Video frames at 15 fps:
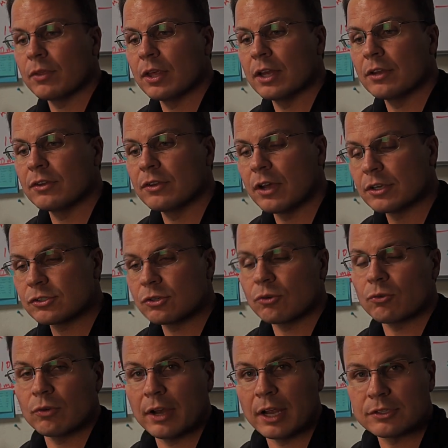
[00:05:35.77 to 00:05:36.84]
it
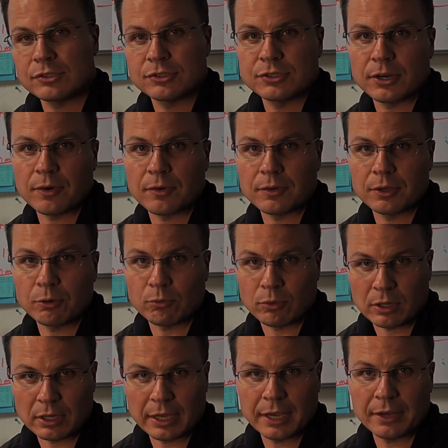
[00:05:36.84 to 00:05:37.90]
doesn't necessarily
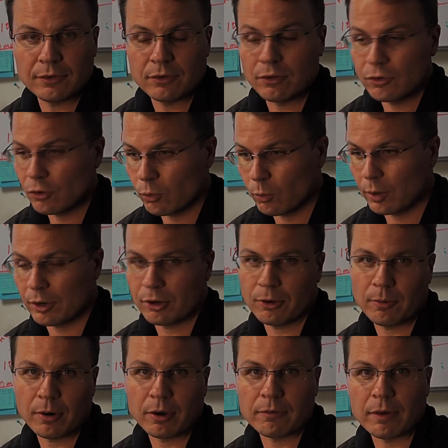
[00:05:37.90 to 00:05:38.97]
relate to where
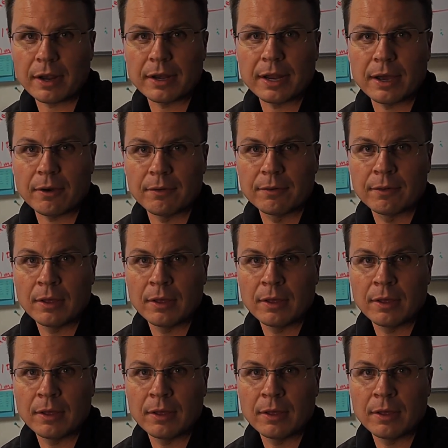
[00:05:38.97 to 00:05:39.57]
you are right now.